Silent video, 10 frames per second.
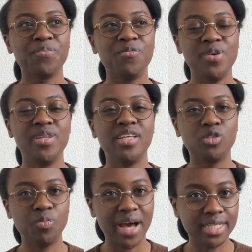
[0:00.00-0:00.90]

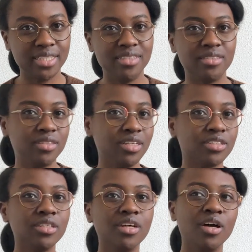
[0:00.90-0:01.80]
vintage patterns.
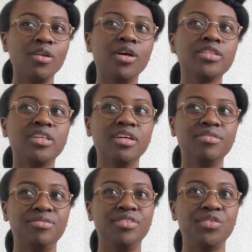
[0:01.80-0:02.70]
There's a lot
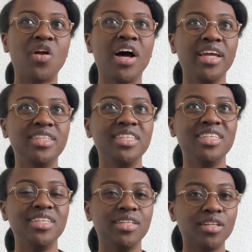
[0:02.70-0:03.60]
of
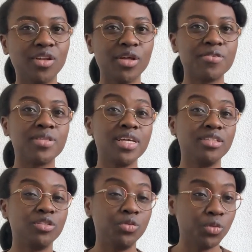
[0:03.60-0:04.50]
variety and a lot of
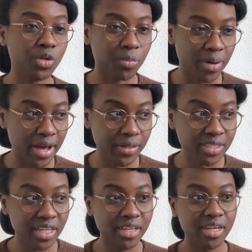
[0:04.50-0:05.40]
things to talk about
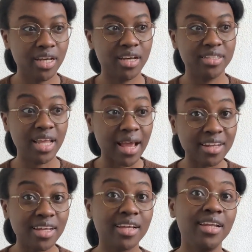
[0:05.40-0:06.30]

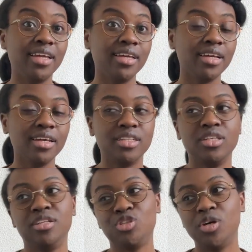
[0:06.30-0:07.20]
technically,
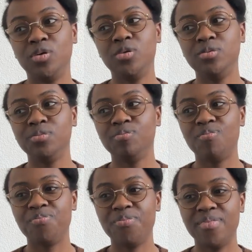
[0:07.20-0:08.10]
and so
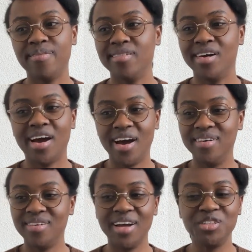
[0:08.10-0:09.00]

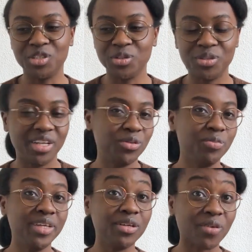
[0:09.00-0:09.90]
I just thought it would
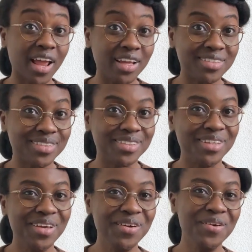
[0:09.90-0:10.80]
be great
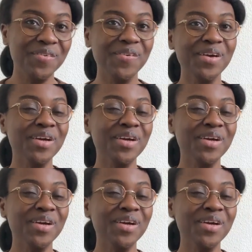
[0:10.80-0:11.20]
to